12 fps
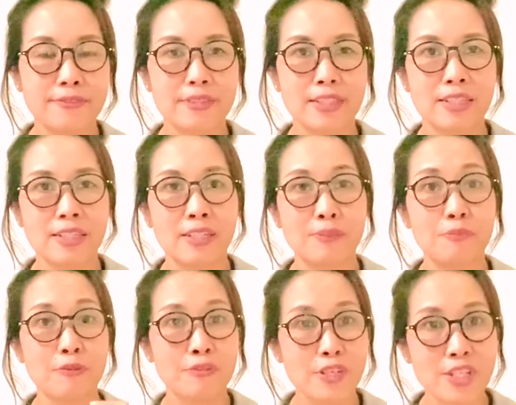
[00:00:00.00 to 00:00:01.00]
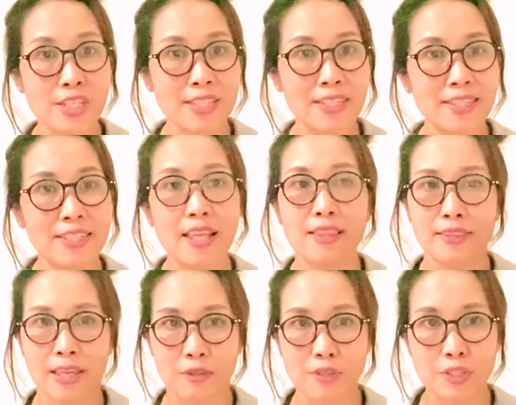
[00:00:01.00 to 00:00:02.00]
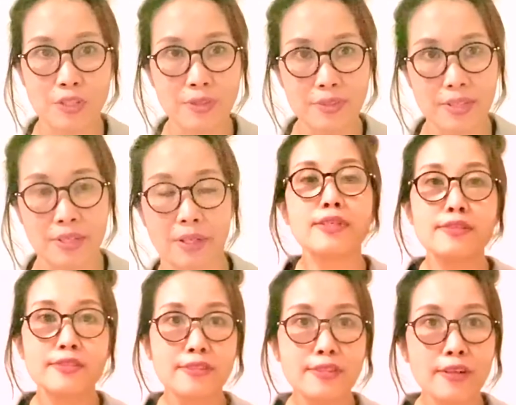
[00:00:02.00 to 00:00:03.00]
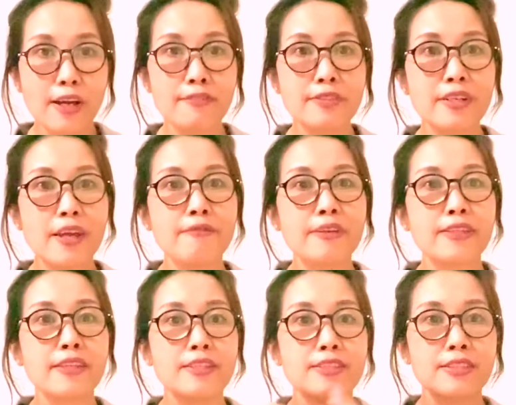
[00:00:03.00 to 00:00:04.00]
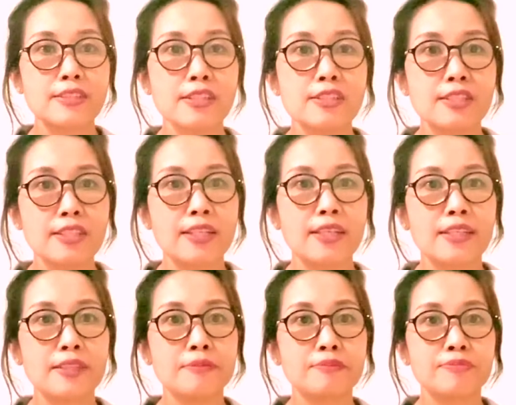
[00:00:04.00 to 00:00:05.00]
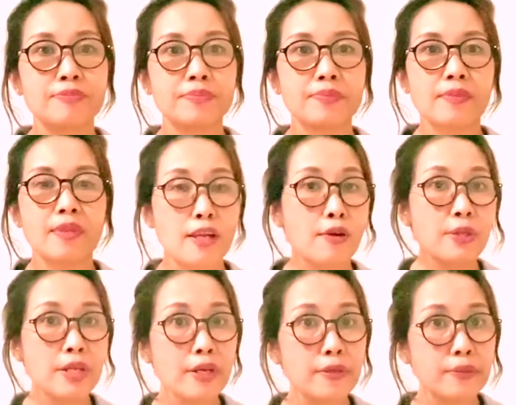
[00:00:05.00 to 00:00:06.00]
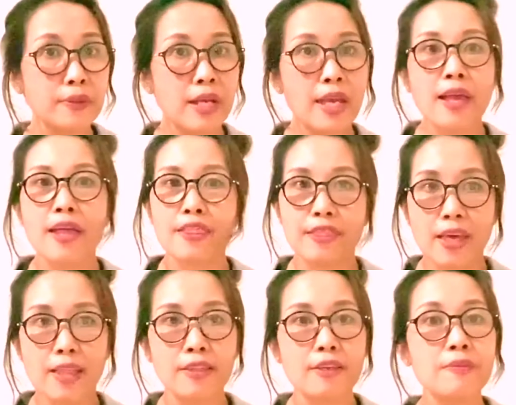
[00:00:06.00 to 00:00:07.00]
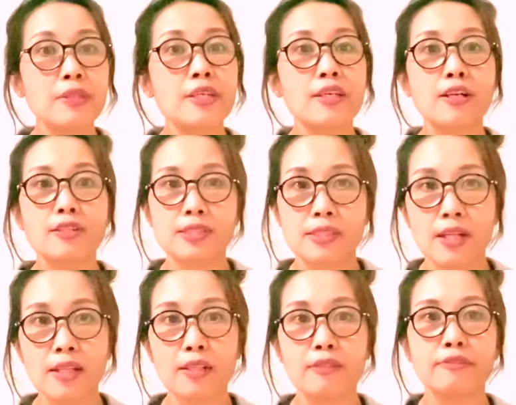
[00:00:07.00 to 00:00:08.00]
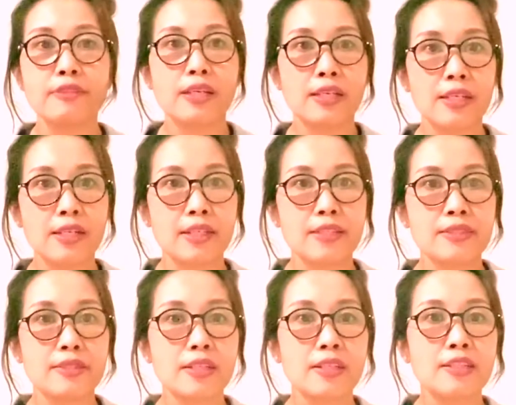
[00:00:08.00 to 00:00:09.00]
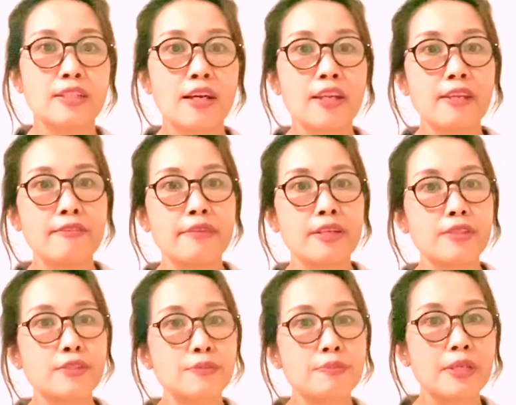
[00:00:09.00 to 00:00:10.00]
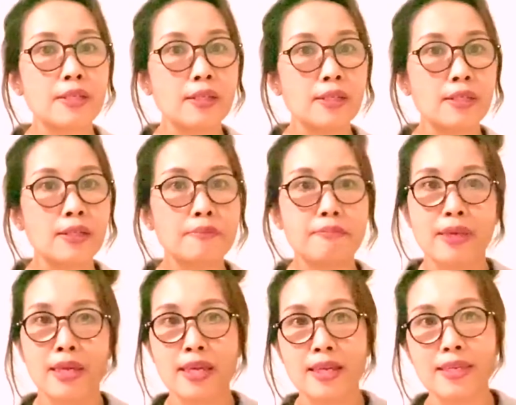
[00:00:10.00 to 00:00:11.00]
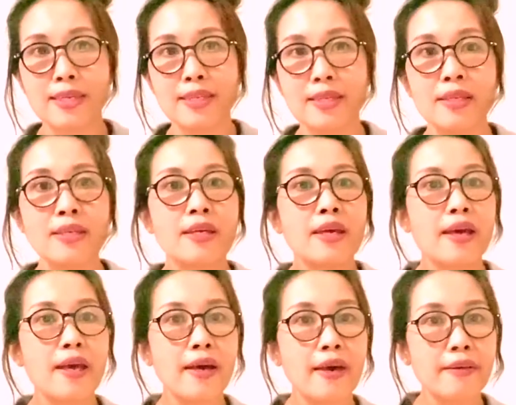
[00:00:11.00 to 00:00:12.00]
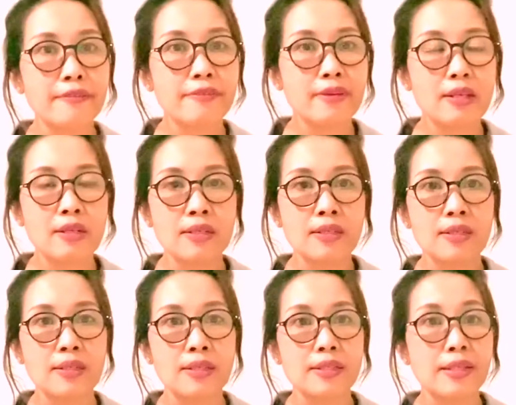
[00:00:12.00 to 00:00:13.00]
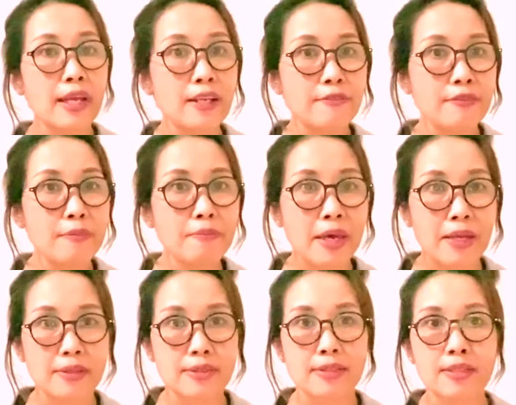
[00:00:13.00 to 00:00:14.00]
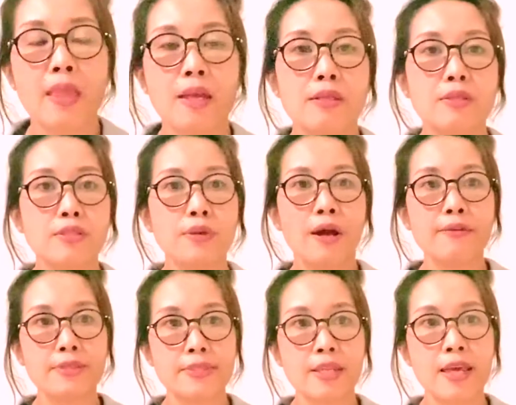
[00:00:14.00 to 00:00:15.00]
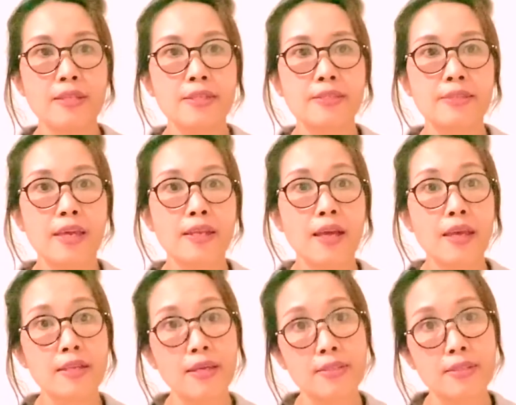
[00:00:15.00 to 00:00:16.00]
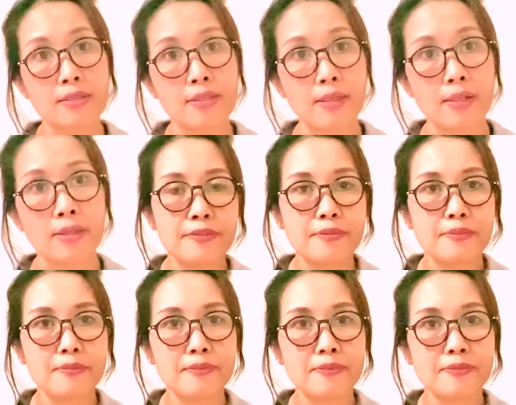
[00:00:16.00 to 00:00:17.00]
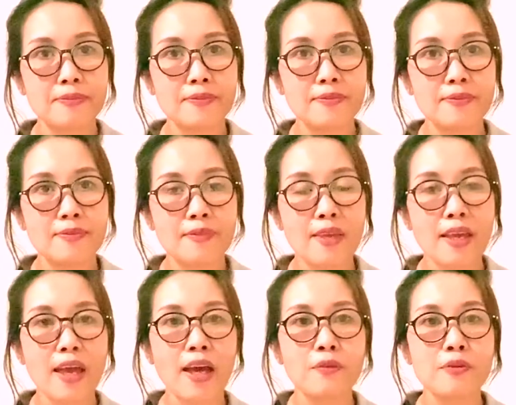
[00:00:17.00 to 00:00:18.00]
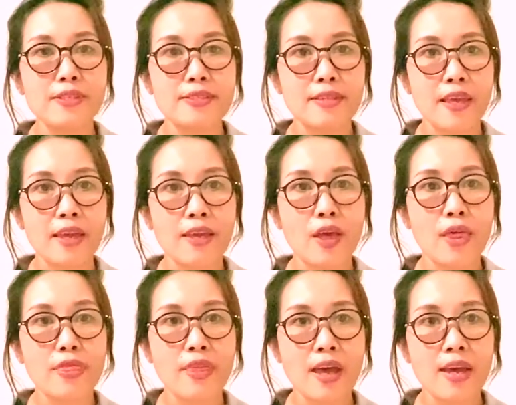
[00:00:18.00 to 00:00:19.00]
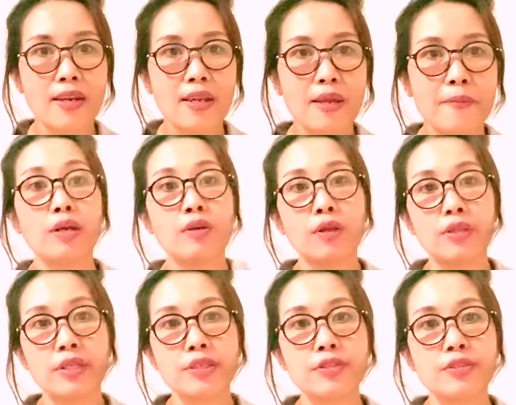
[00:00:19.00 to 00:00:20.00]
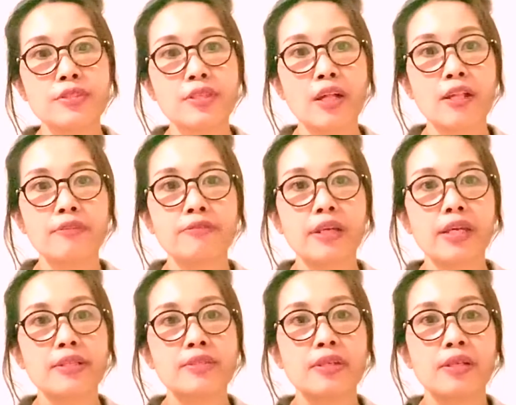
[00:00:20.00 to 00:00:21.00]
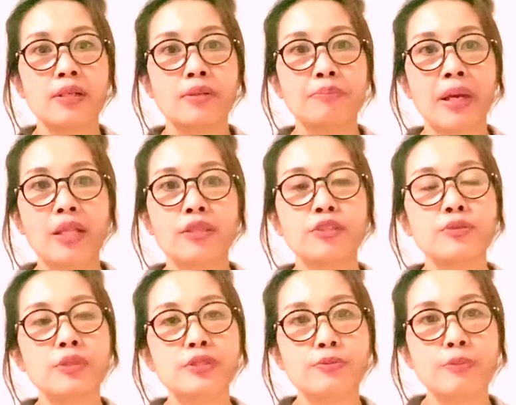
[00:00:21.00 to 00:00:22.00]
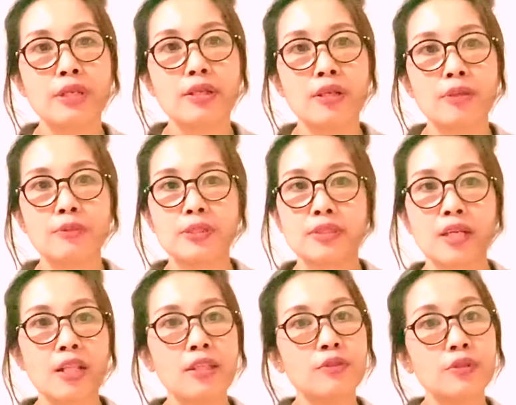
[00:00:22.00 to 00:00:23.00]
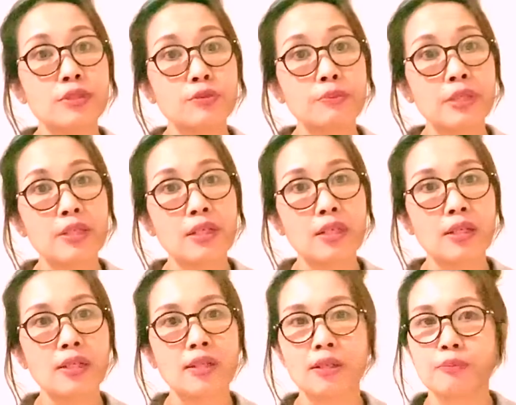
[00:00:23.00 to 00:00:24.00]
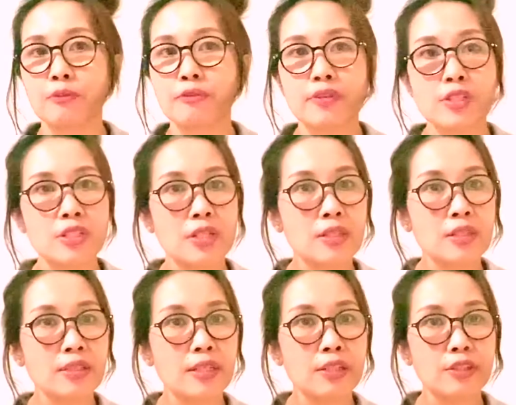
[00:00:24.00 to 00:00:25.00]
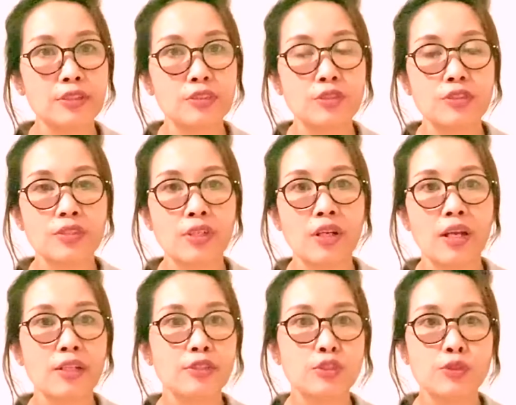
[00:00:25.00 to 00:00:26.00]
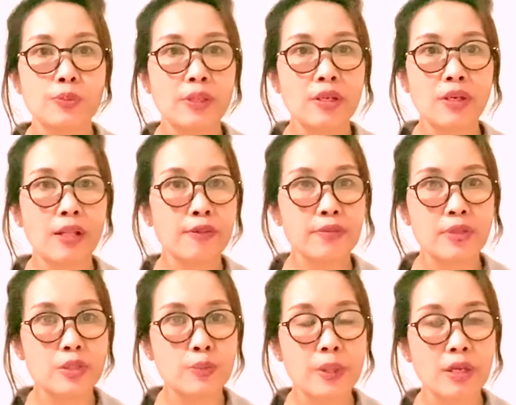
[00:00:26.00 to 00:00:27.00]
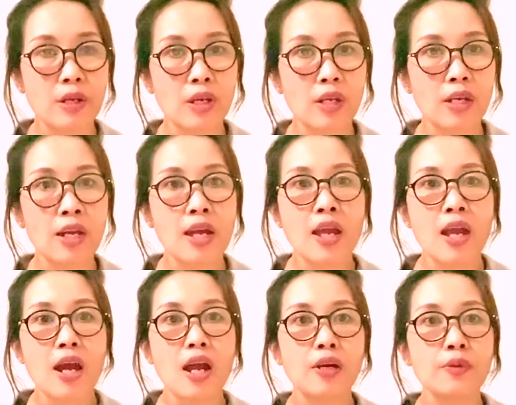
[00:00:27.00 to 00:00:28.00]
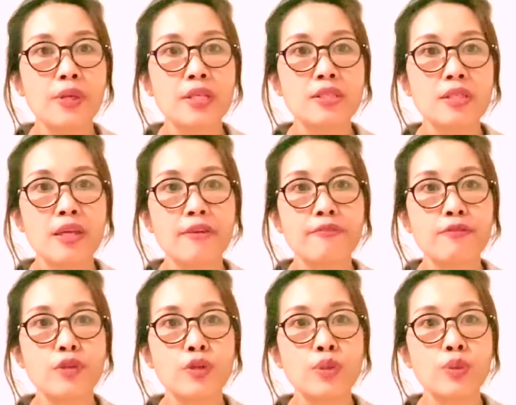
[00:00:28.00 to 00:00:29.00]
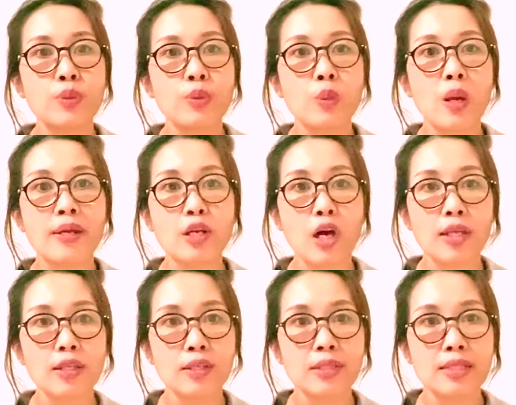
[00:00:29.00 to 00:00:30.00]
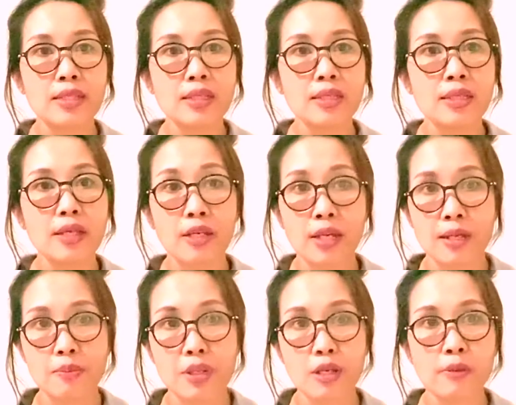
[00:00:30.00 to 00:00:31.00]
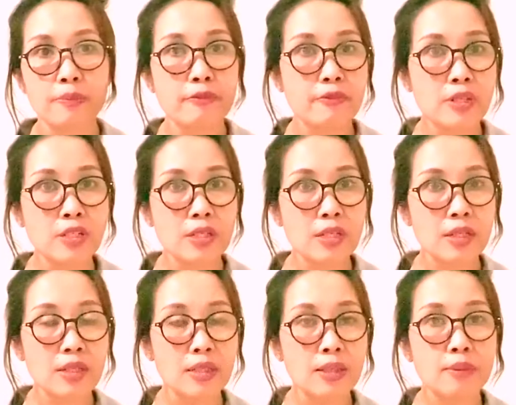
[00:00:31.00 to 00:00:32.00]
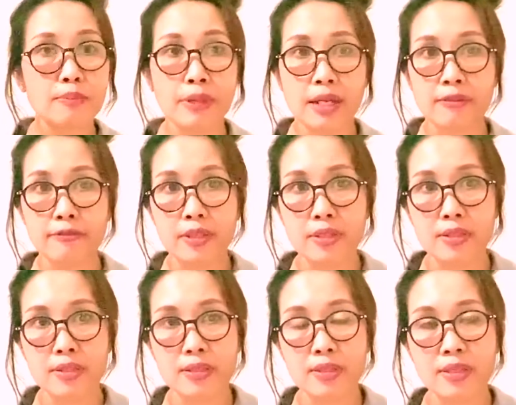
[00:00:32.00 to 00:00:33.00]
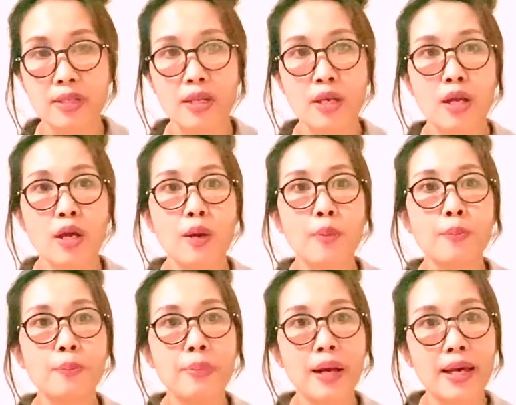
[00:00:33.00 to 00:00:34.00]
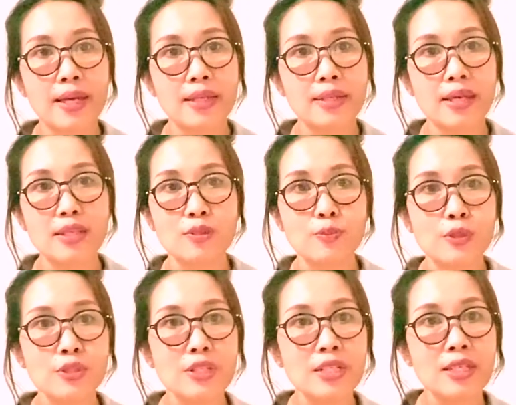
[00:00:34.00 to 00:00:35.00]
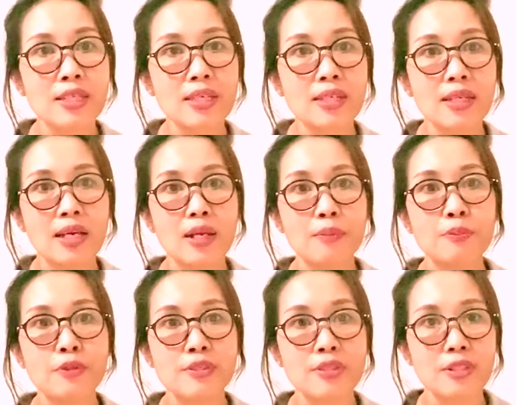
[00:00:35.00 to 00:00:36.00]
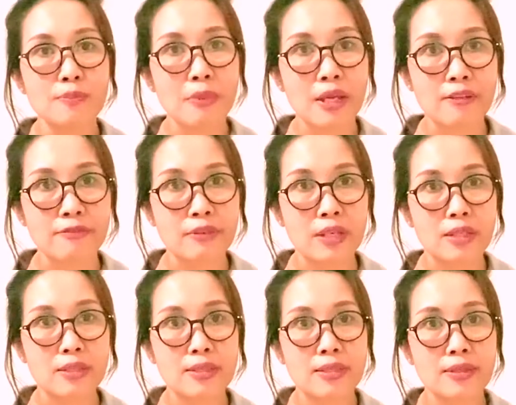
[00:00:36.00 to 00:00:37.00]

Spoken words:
a proficient language user. So after having that discussion, now we know that labeling ourselves as a non-native English speaker may have a negative impact to our status and identity. I would say that calling yourself as a bilingual speaker, multilingual speaker, a proficient English user, L2 speaker, L3 speaker are going to give you not only academic or professional benefit, but especially a personal benefit,